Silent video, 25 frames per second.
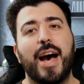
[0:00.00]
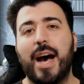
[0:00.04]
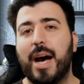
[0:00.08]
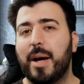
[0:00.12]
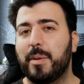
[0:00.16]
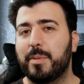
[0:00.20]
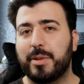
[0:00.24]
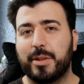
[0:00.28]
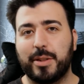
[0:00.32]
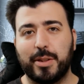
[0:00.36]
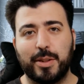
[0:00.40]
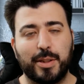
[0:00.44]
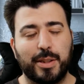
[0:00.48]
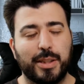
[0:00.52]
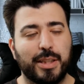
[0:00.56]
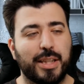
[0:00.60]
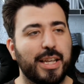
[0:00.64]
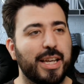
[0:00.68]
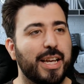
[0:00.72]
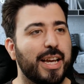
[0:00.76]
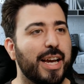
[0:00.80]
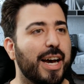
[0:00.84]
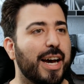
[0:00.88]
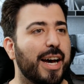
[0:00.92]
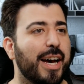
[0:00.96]

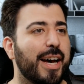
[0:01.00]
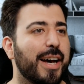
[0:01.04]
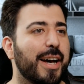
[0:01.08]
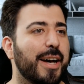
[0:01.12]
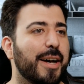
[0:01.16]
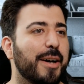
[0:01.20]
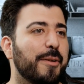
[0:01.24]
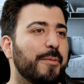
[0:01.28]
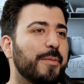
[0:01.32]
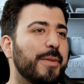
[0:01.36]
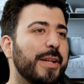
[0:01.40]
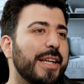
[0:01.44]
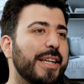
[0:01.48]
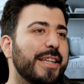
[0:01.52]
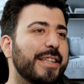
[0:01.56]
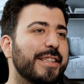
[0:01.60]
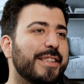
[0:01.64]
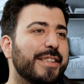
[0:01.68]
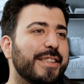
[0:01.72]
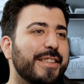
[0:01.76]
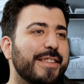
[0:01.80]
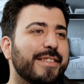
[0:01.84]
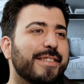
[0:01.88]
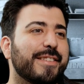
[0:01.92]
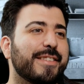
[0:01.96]
Absolutely. Um,
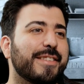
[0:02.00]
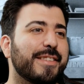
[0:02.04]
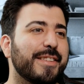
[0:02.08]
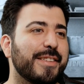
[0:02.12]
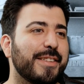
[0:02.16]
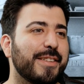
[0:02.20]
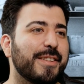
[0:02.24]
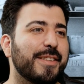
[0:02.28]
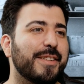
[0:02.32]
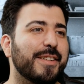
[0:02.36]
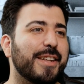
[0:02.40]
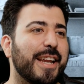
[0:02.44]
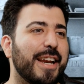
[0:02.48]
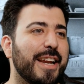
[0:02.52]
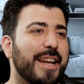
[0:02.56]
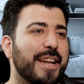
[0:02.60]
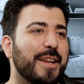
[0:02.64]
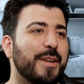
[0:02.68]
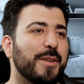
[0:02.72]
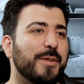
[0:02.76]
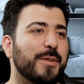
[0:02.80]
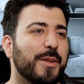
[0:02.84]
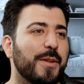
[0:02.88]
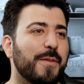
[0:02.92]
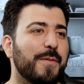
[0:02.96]
she is still
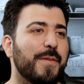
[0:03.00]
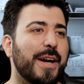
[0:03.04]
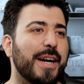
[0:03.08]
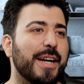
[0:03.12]
getting used to the